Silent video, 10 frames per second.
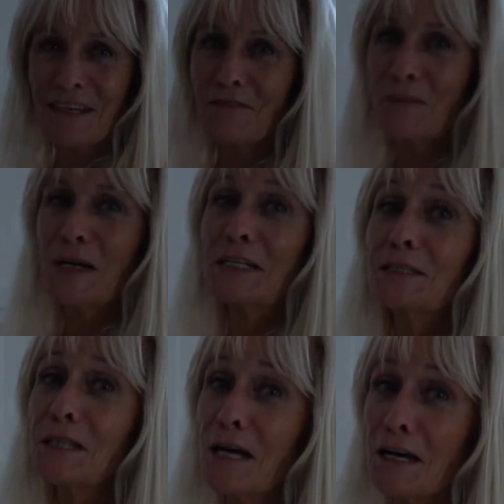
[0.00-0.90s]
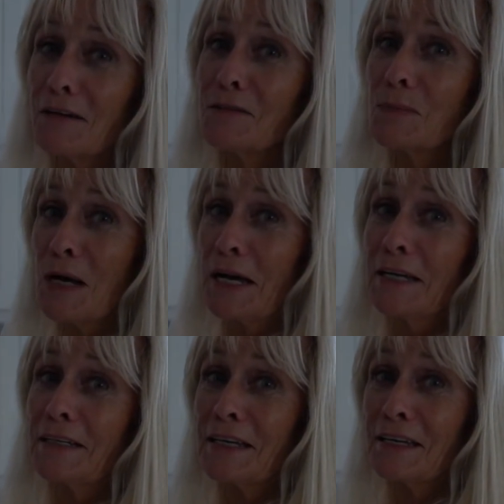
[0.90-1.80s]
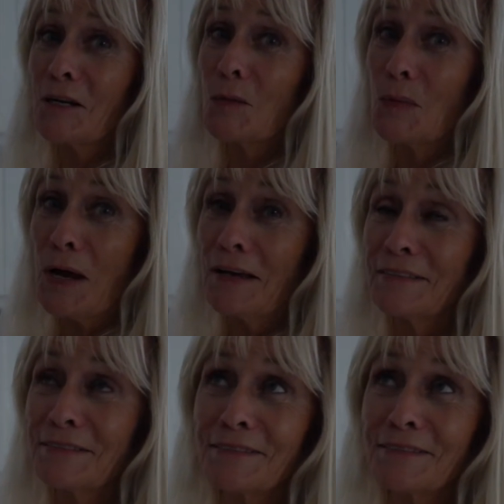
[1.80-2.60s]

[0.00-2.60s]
Everybody loves my keto bread.